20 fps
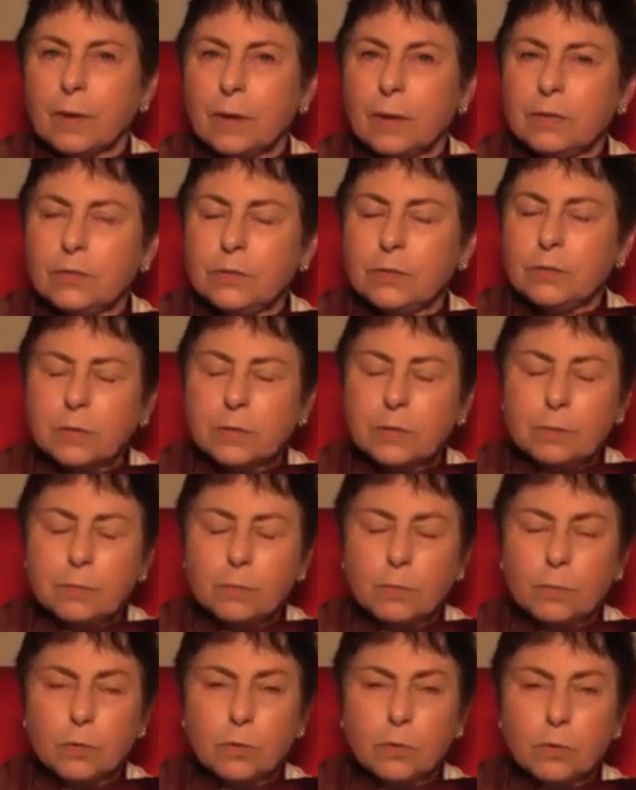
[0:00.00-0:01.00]
it's really
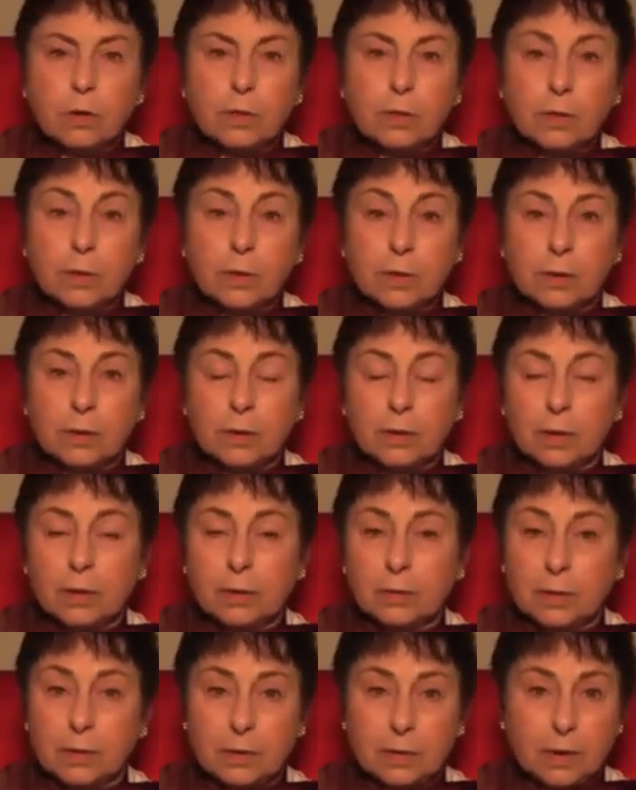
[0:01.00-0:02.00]
more than a
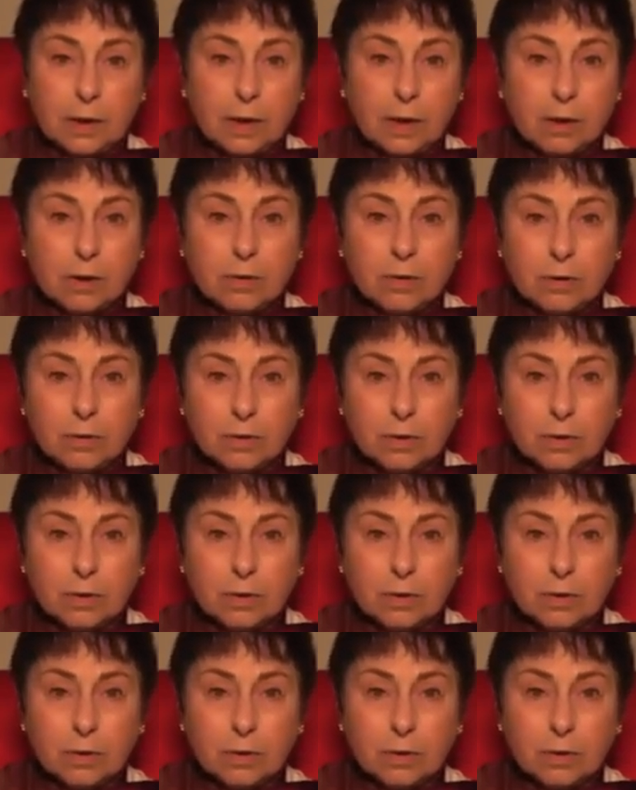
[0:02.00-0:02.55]
letting go.